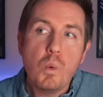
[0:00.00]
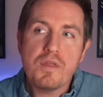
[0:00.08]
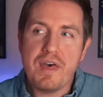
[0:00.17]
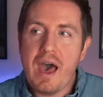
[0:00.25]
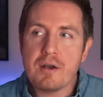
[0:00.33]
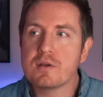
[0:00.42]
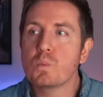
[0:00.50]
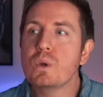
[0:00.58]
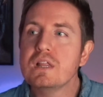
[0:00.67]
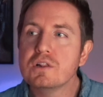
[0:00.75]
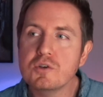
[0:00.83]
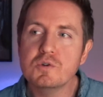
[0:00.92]
Without it,
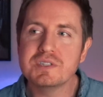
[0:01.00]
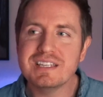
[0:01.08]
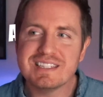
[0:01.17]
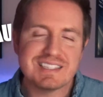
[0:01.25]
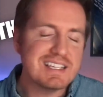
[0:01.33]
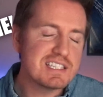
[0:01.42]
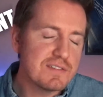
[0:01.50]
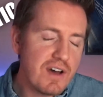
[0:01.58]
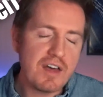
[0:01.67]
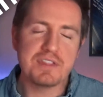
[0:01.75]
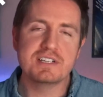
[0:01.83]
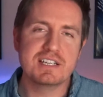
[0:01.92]
we lose a sense of
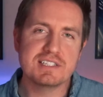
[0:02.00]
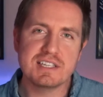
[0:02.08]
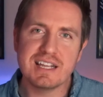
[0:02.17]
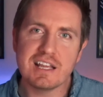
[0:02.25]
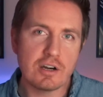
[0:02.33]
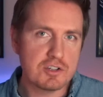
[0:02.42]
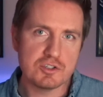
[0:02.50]
authenticity in our